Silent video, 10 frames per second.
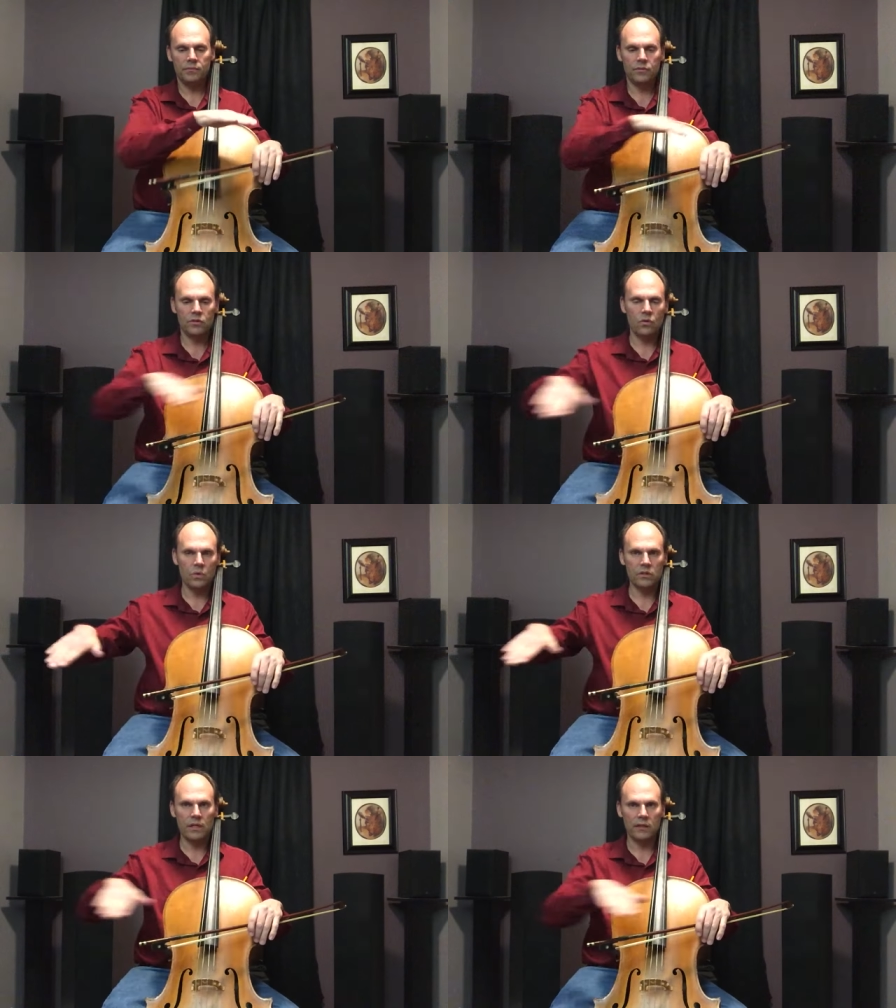it's just
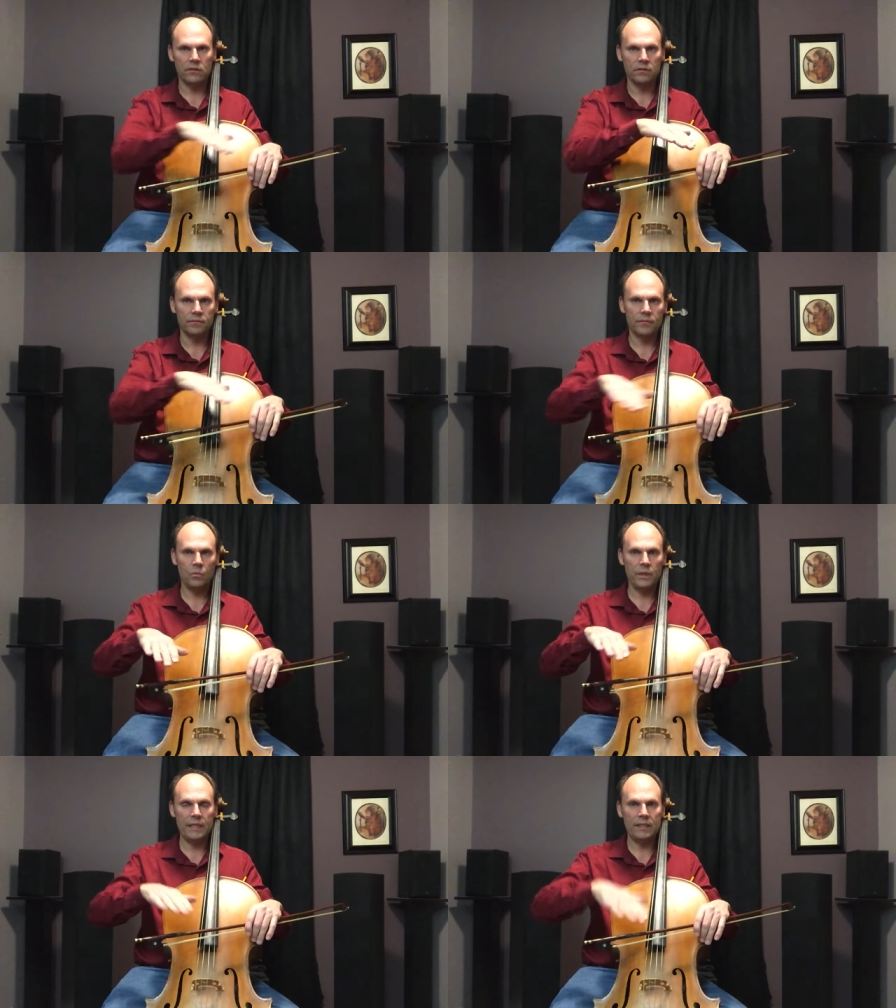horizontal
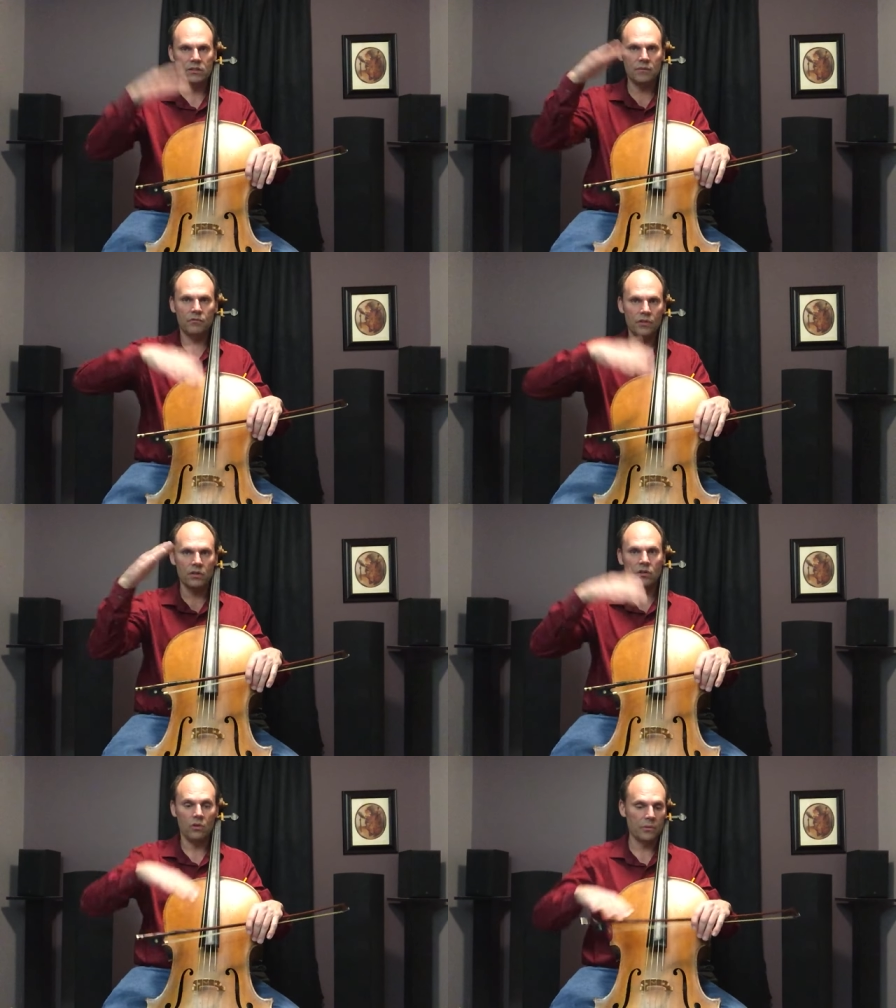we need some
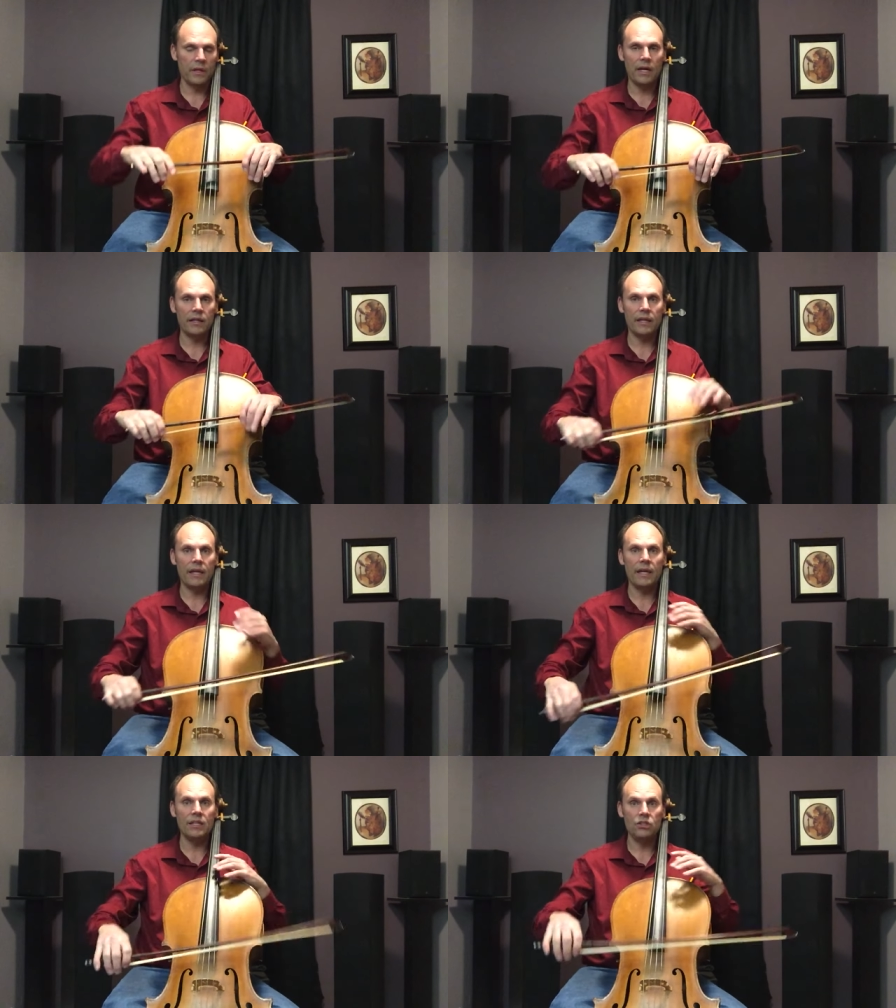vertical or we're not going to
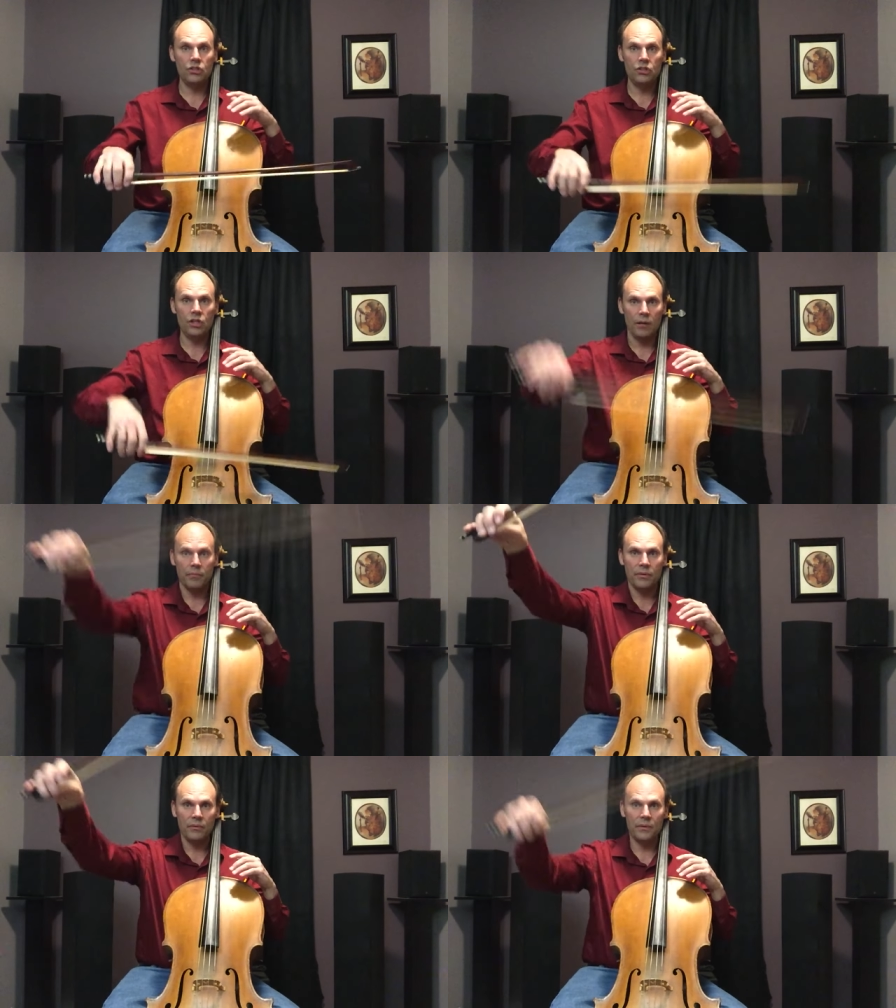get any
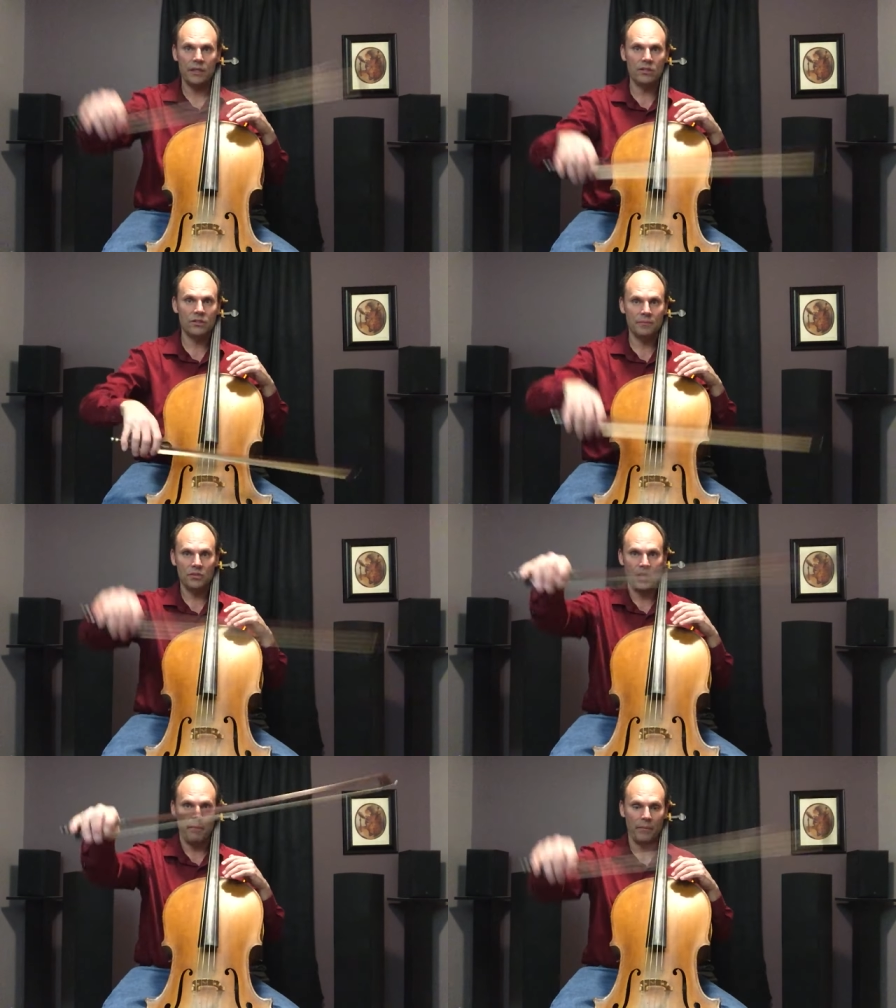jump. We need
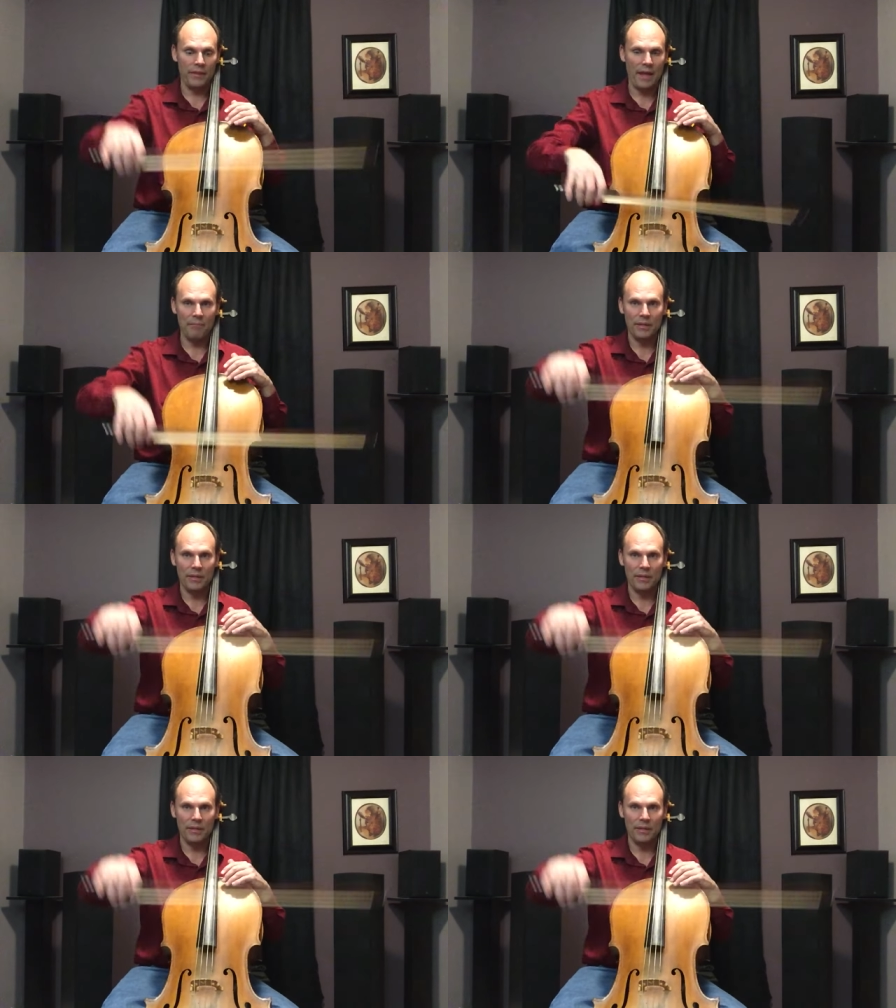some jump and that